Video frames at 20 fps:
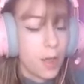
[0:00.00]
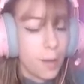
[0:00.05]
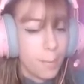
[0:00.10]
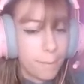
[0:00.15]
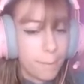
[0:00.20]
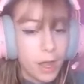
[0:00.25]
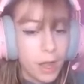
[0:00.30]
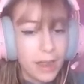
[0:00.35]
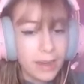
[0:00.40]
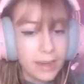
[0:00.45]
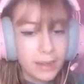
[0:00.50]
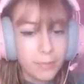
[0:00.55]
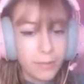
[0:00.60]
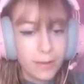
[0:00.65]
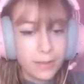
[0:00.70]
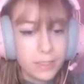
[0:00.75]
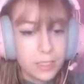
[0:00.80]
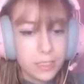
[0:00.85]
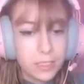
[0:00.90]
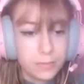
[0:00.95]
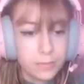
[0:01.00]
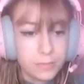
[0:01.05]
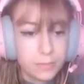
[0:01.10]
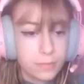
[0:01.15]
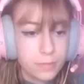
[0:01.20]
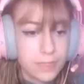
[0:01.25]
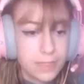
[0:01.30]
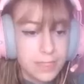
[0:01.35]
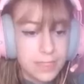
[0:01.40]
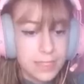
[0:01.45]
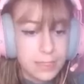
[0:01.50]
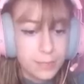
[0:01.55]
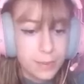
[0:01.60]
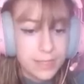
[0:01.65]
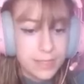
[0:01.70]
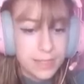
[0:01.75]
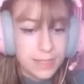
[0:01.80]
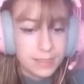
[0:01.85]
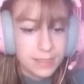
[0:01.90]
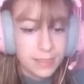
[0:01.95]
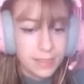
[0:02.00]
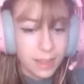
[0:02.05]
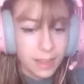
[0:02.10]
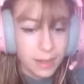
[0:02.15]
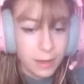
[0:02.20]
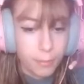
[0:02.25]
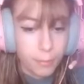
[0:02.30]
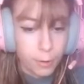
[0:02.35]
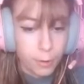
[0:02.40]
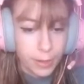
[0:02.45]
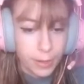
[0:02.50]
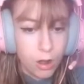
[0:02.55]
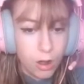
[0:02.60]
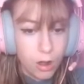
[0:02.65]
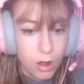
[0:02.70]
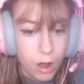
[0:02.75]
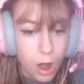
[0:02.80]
But anyways, this is basically like a mermaid.